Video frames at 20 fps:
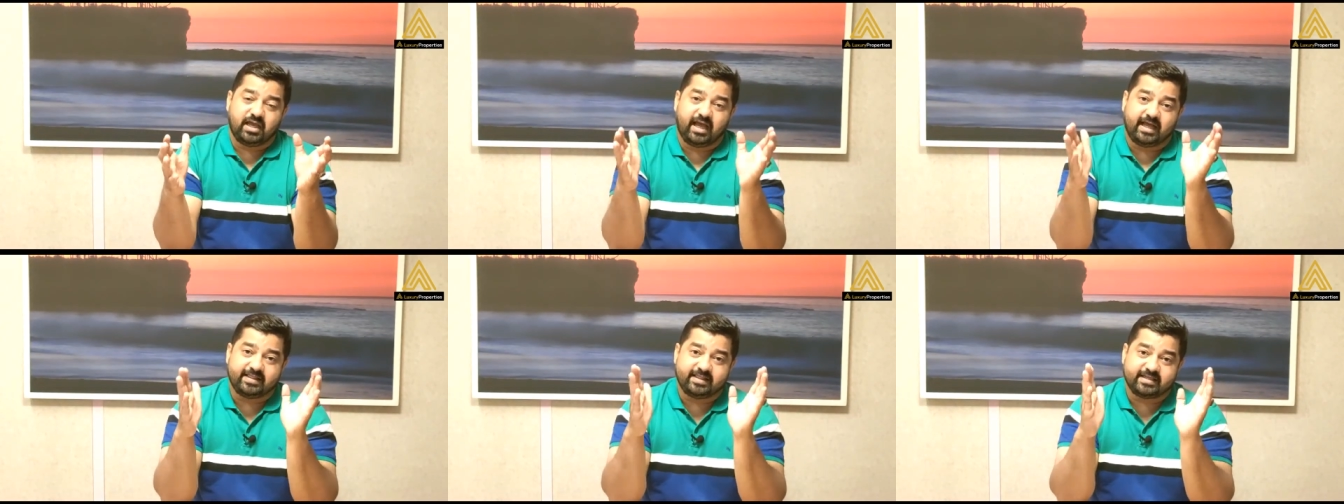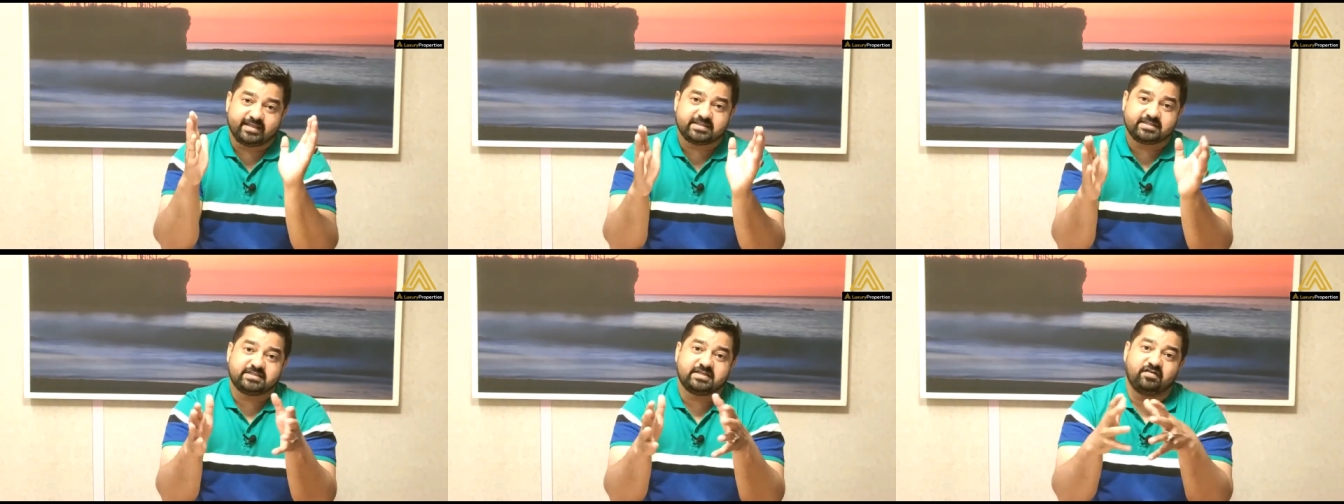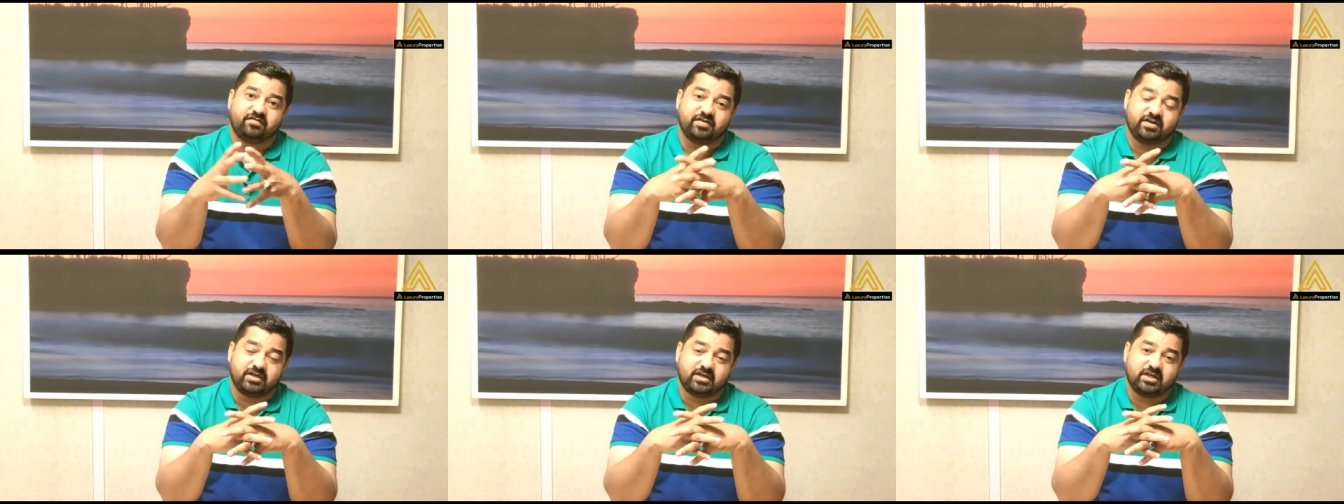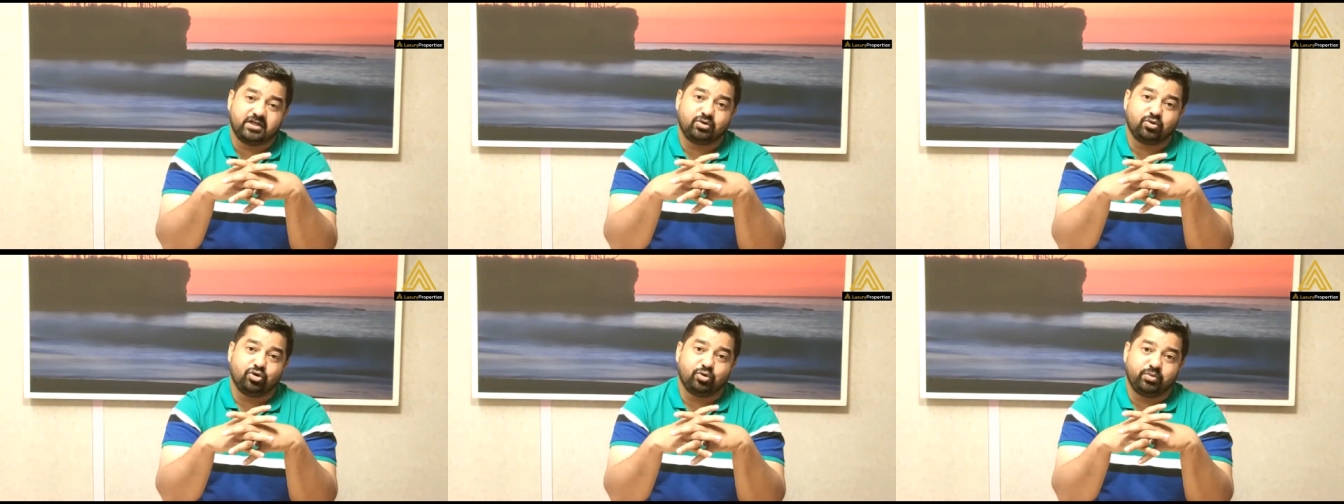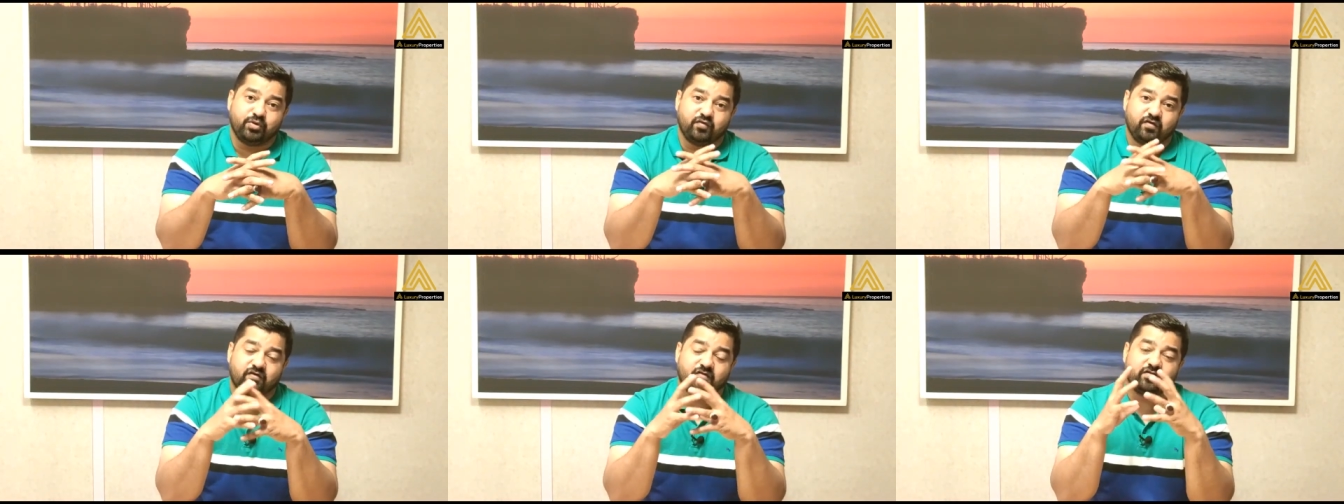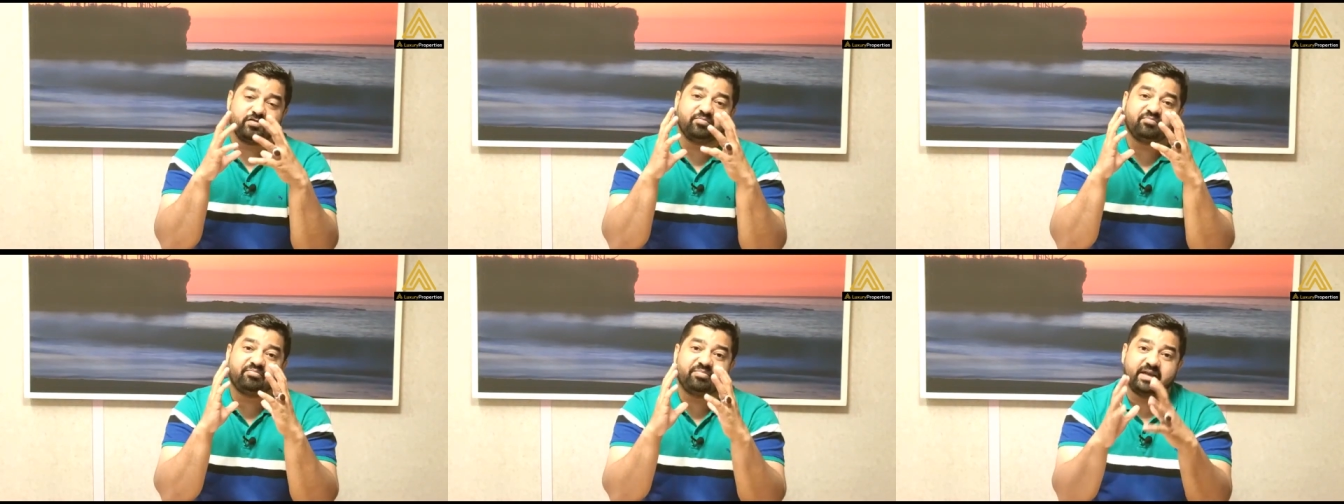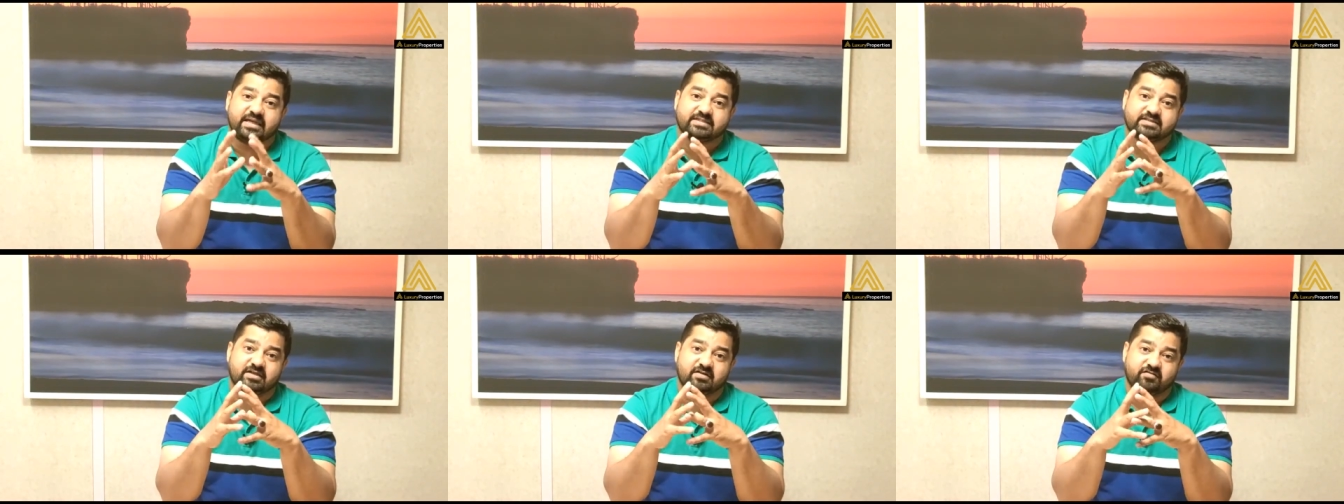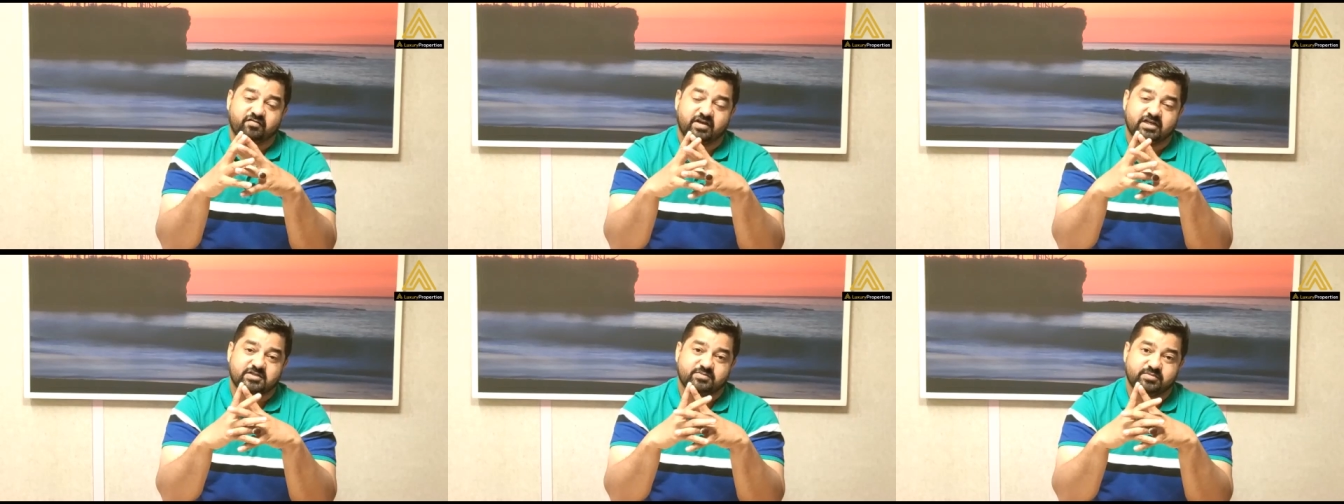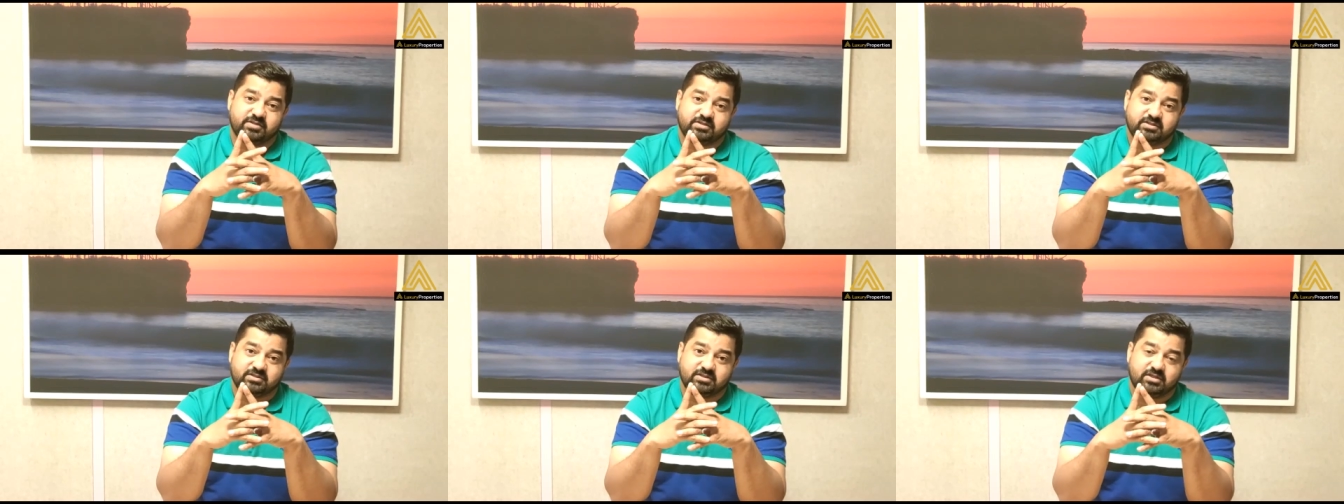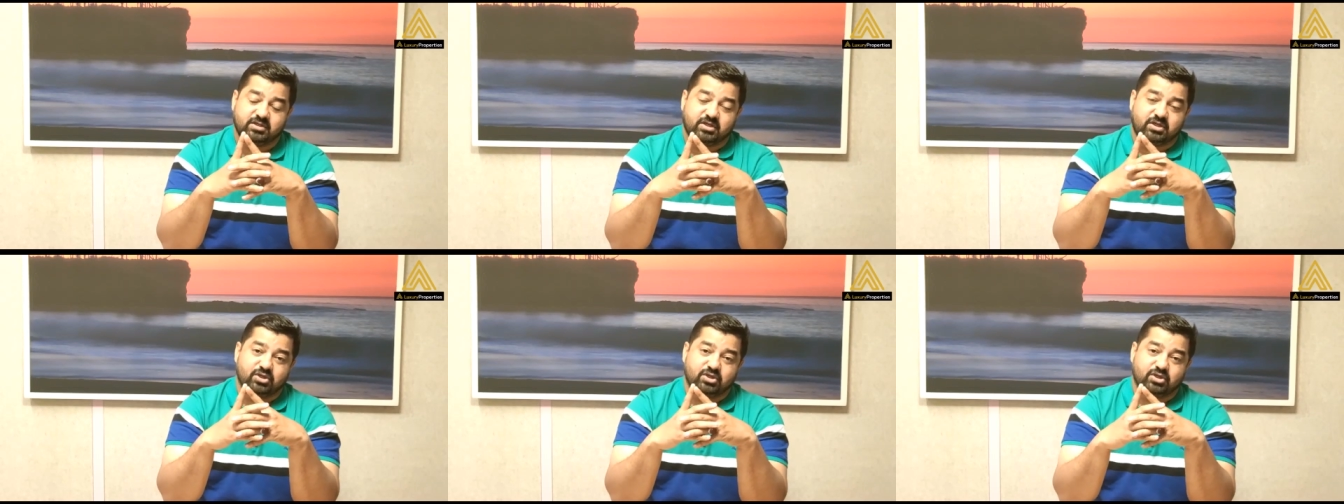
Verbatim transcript: and this is definitely going to be one of the best investments